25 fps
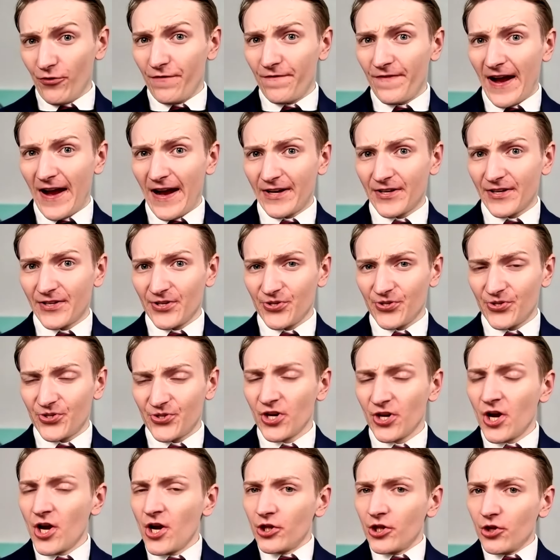factors
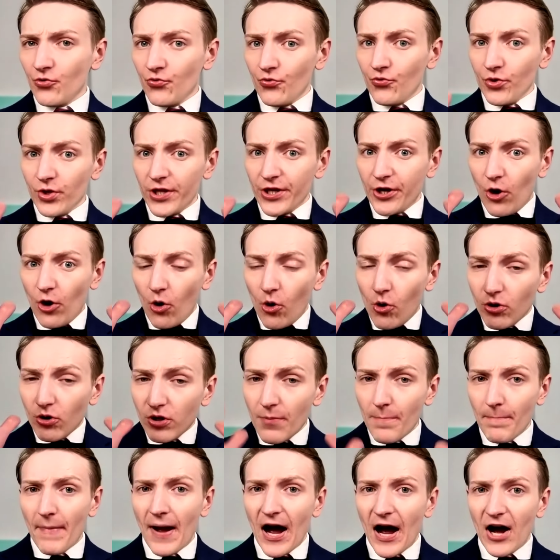that really all
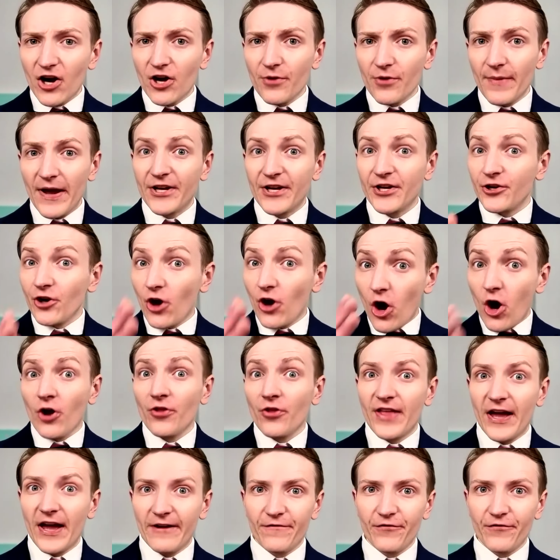amalgamated on
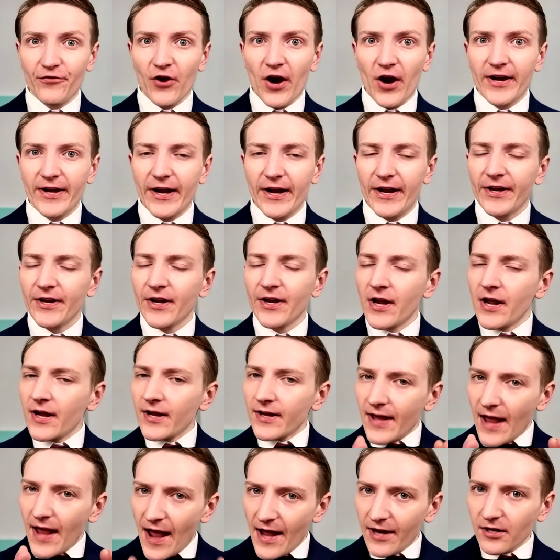that Friday,
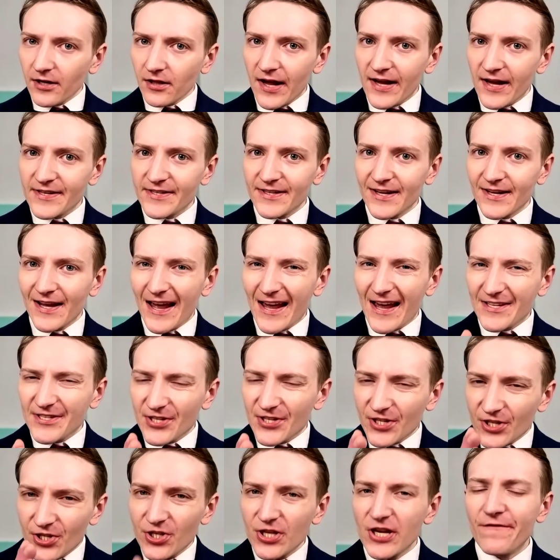catalyzing a
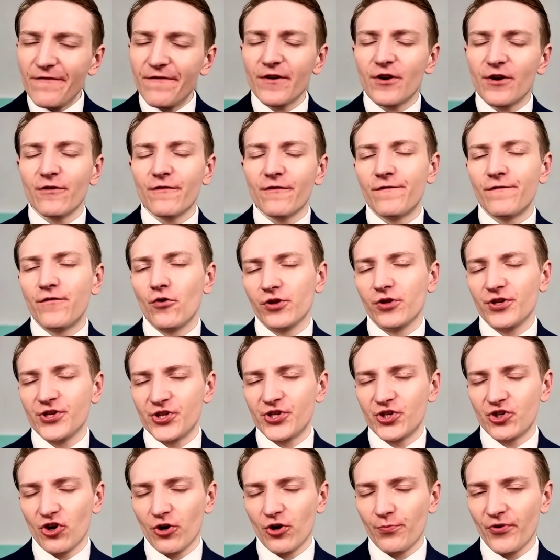significant fall in
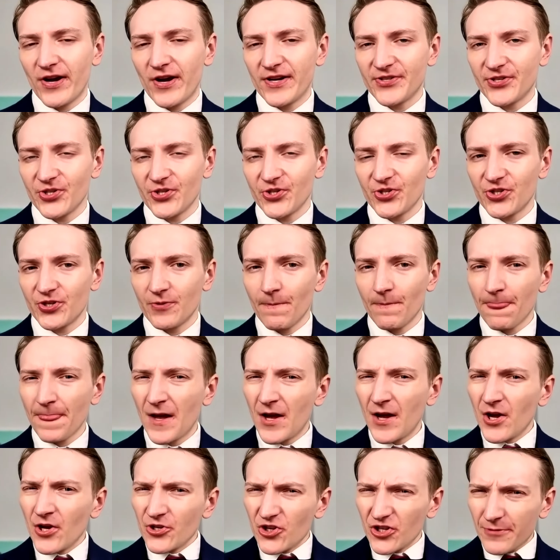stock prices.
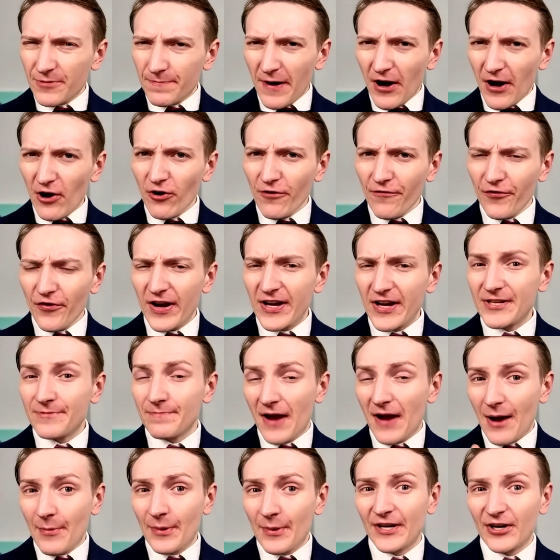So to paraphrase
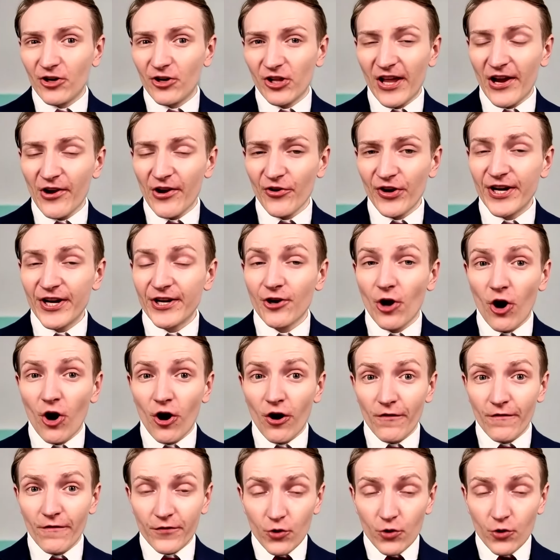Muhammad Al-Aryan of